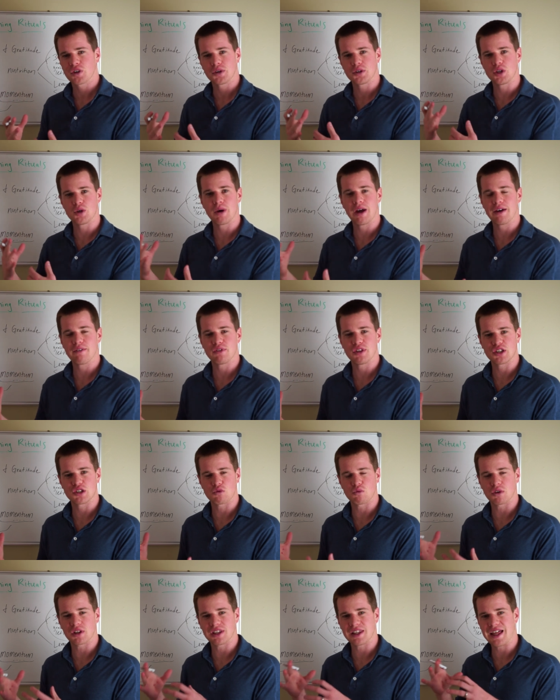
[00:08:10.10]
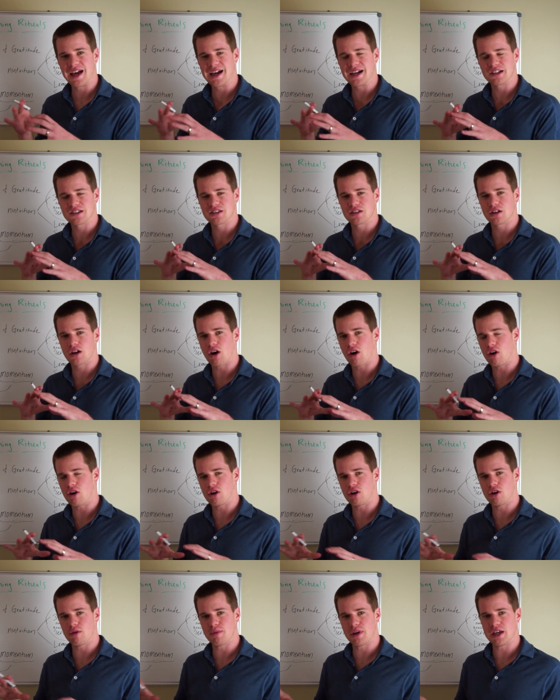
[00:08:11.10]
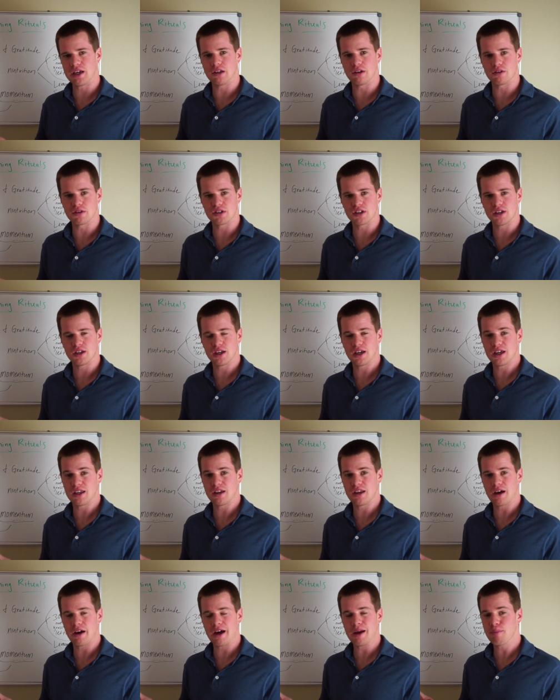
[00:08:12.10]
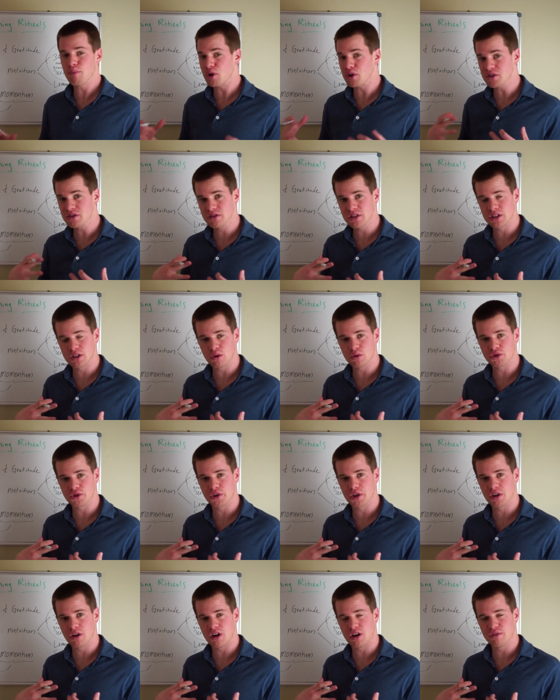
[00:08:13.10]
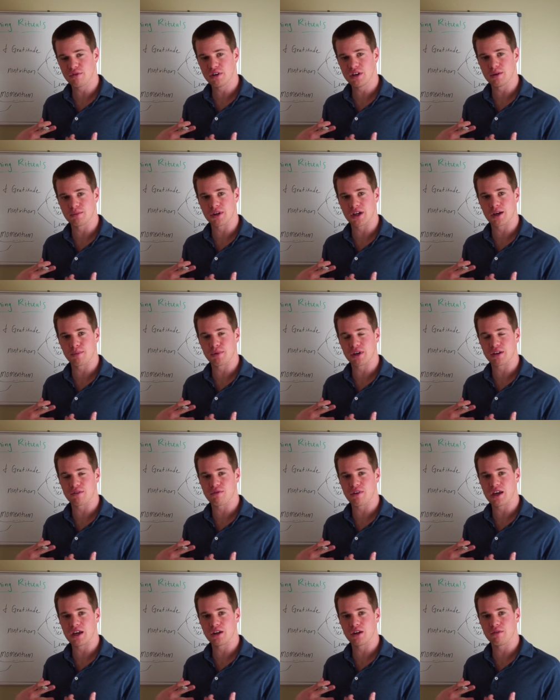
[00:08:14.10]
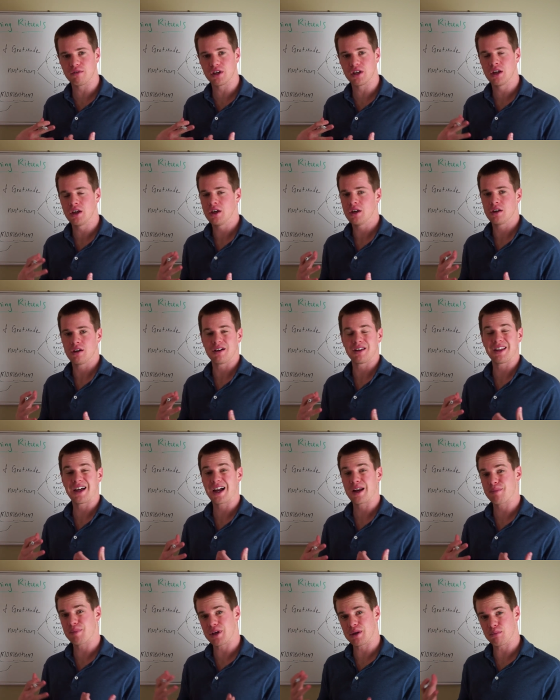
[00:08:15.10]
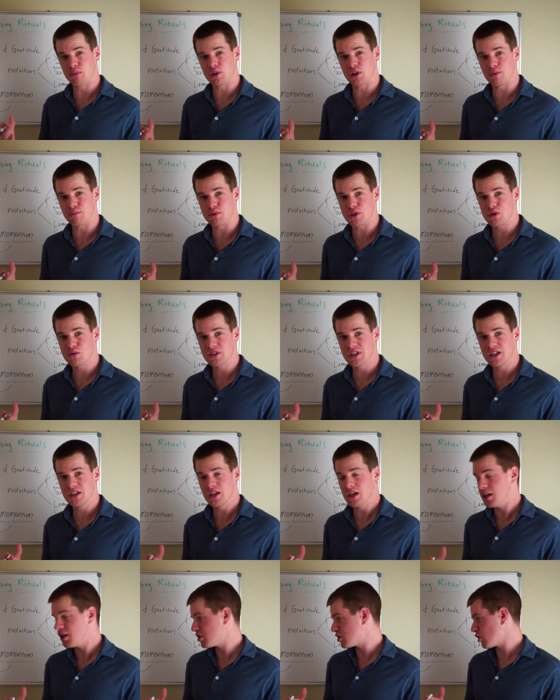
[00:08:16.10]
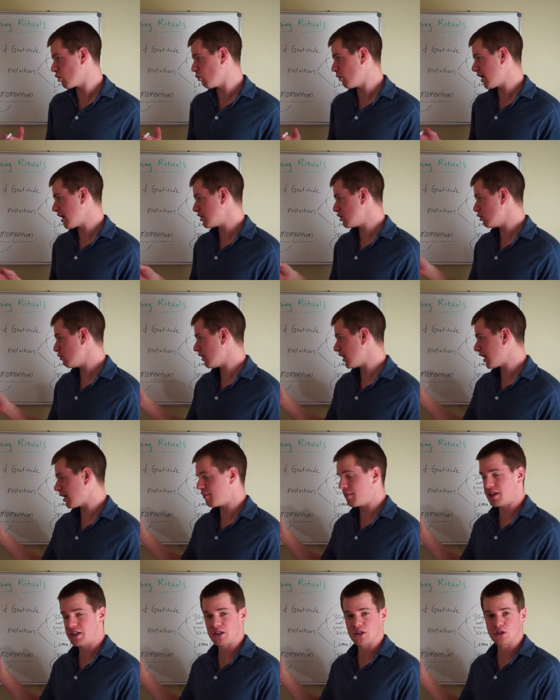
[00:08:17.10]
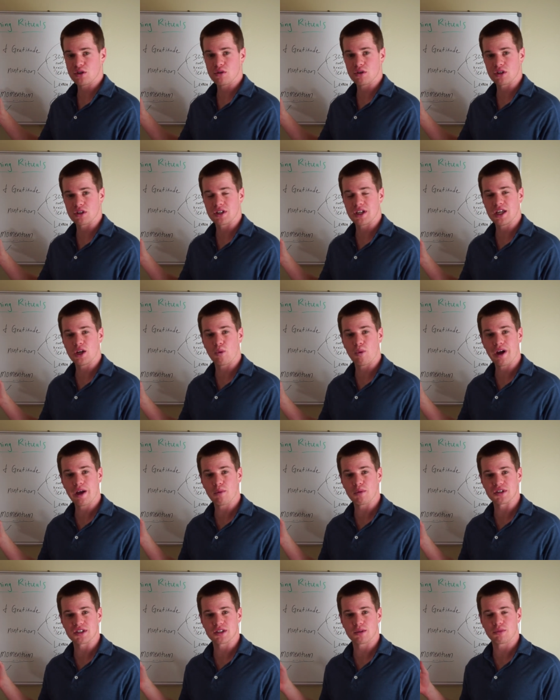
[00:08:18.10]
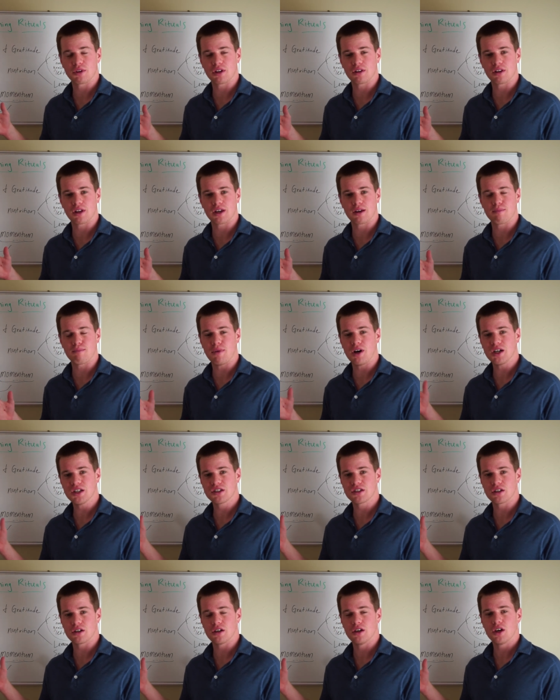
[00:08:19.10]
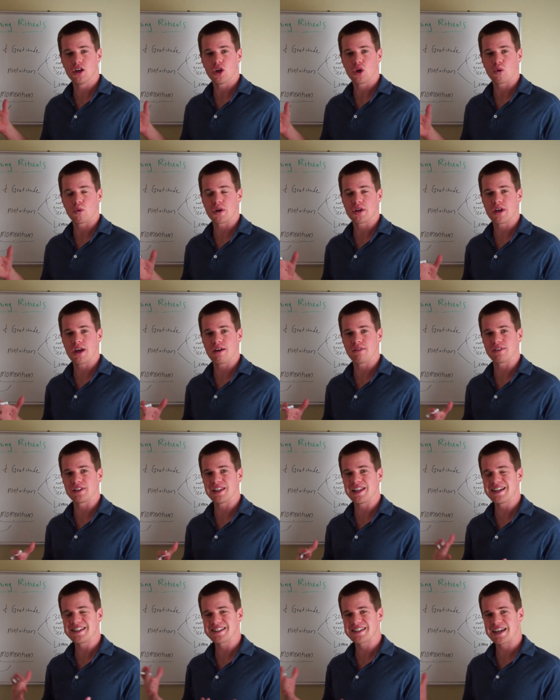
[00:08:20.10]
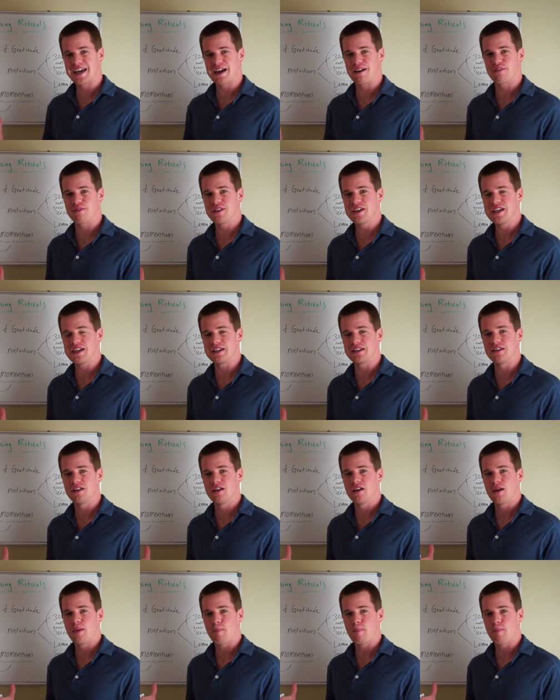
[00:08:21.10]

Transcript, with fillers: you have this relaxed, calm energy. And I personally don't drink coffee. I'm not a big fan of it. A lot of people abuse it. So what I do recommend is you could get away with something like matcha, where you have less caffeine,